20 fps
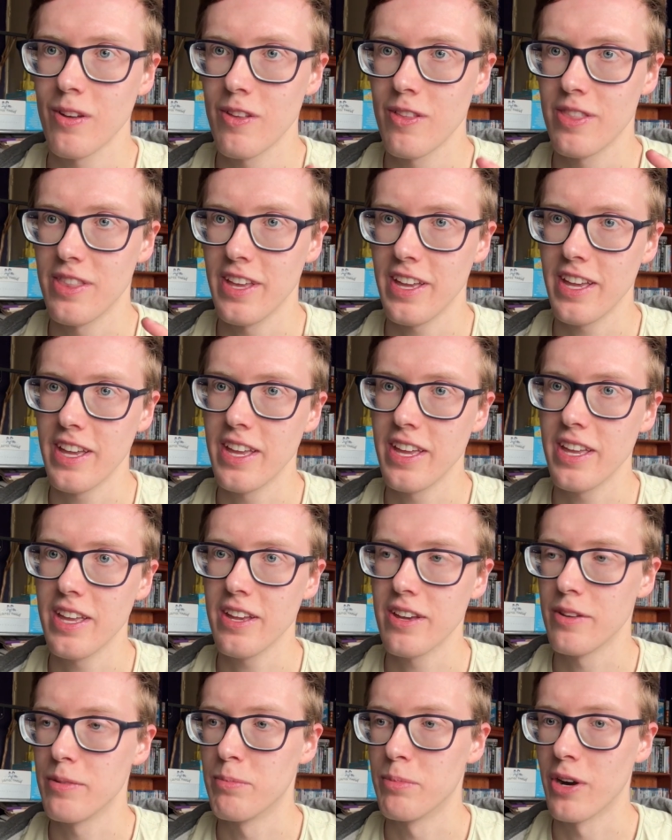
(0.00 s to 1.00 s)
the E
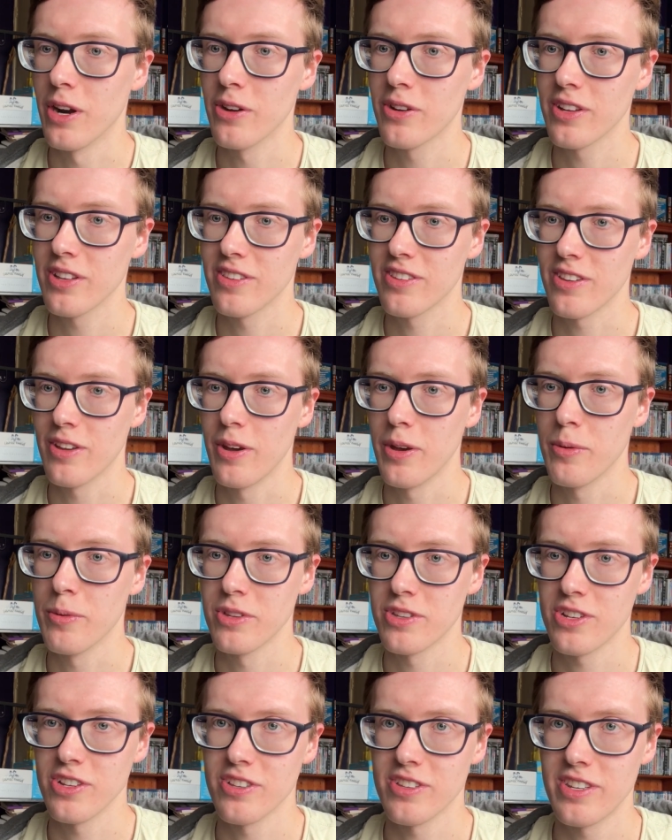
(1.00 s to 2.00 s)
had broken. So it
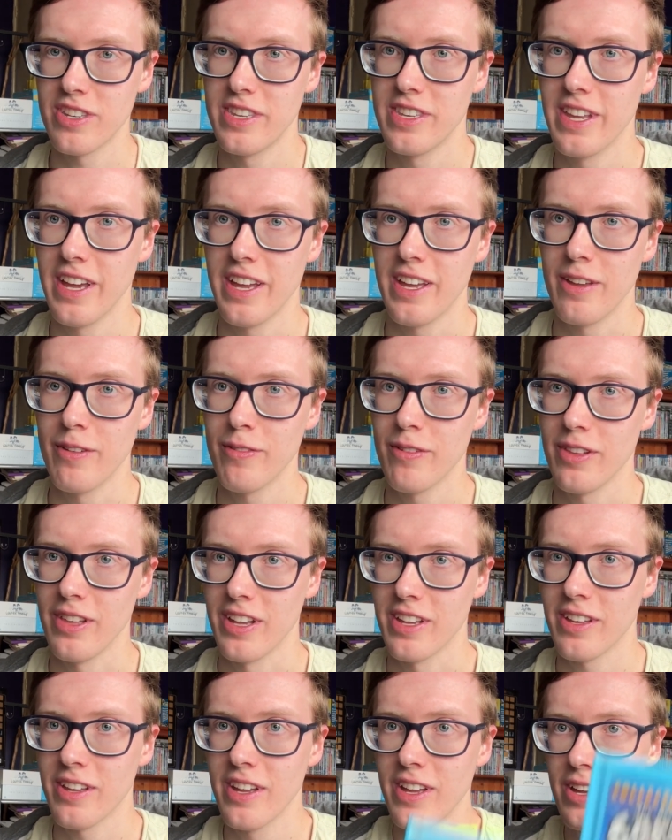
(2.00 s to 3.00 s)
was just Dave,
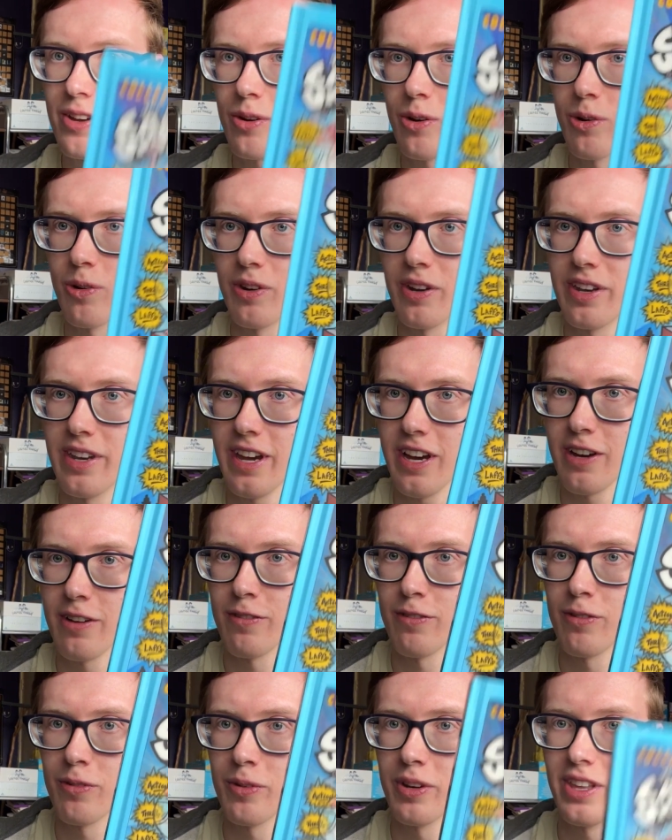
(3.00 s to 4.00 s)
or
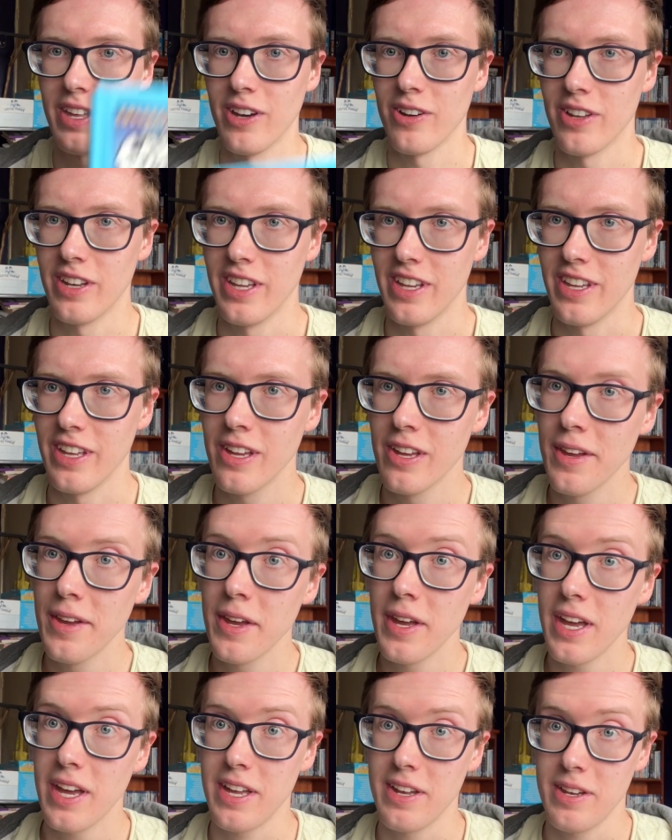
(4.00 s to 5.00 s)
Dav without an E.
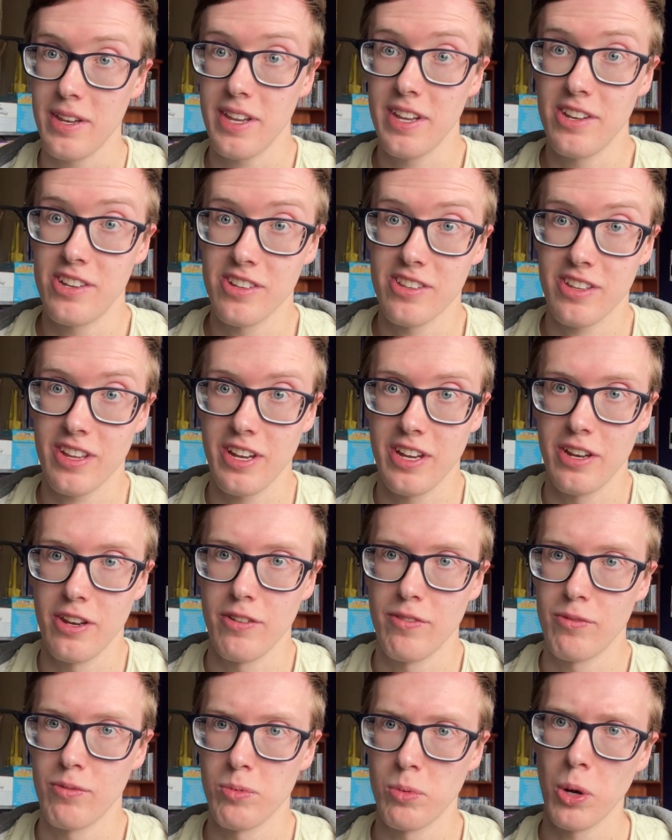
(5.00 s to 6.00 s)
And he just kind
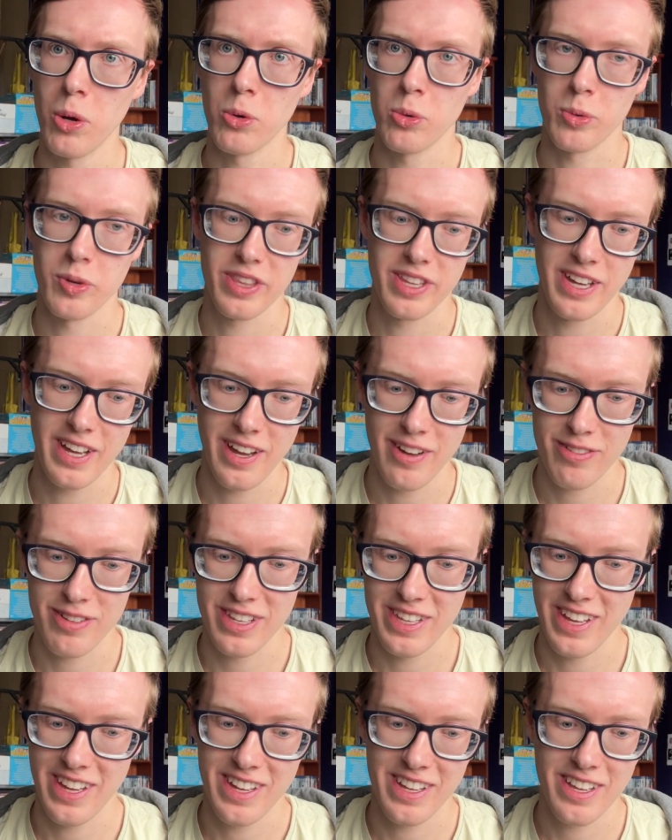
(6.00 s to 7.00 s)
of rolled with it after
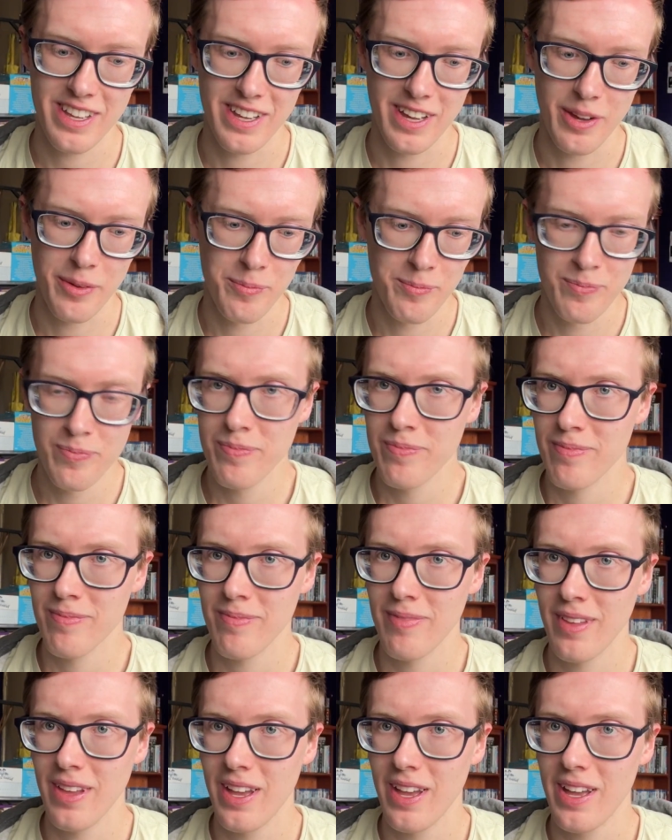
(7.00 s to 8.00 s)
that, yeah.
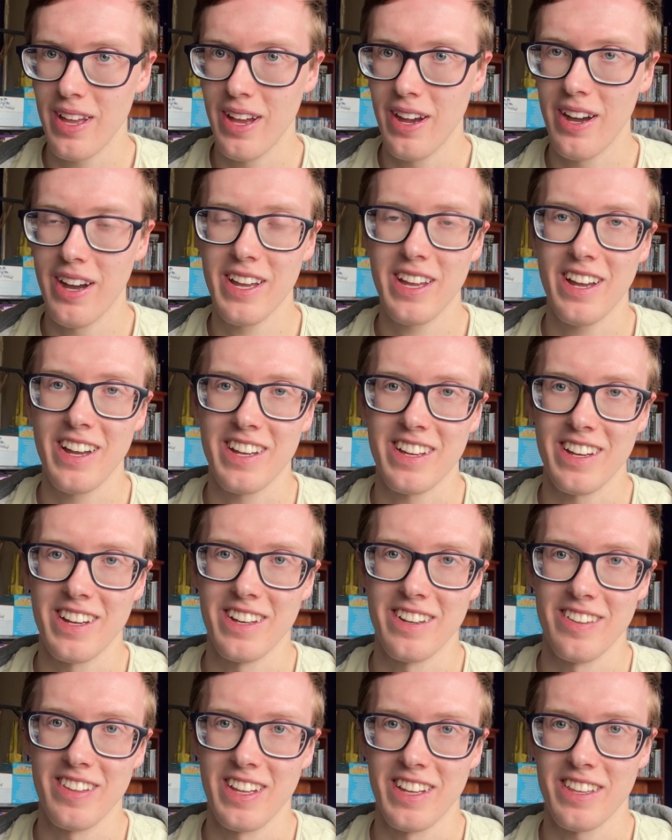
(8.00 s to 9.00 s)
Yeah, I
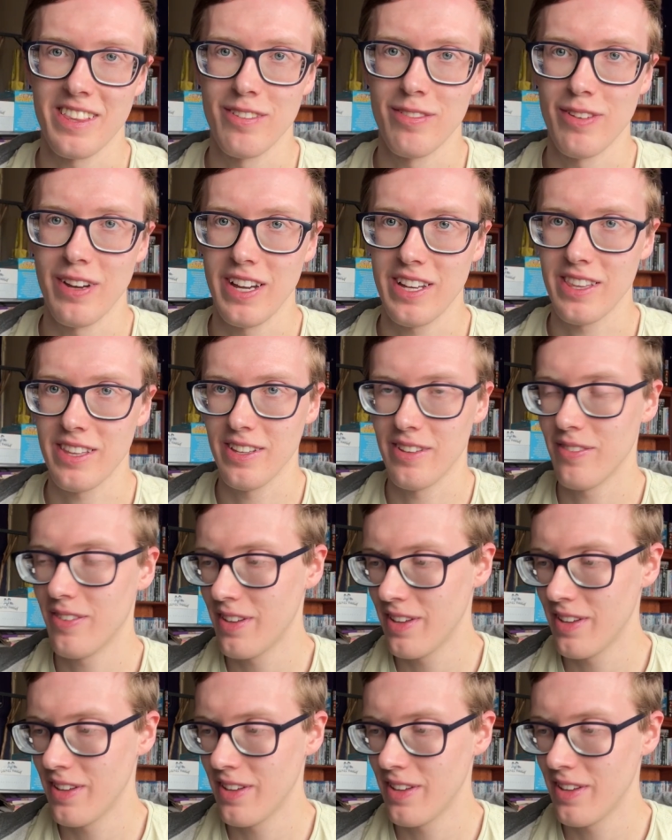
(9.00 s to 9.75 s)
kind of like the fact that